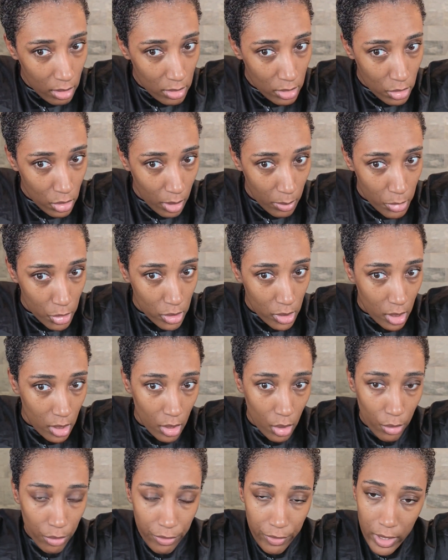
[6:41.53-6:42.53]
So I'm just going
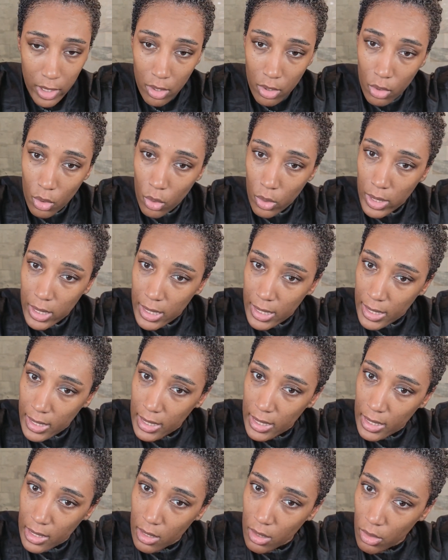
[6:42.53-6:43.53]
to go finger coiling
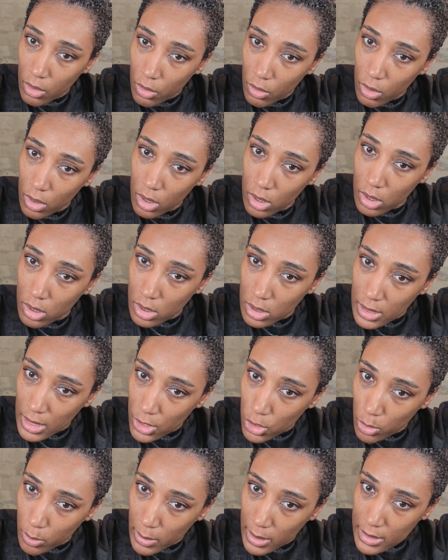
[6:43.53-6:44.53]
now,
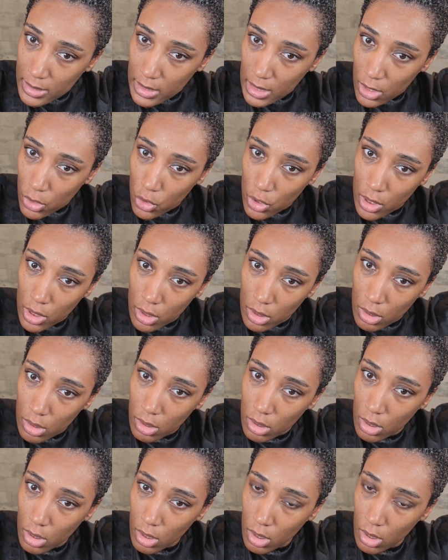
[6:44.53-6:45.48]
section by section,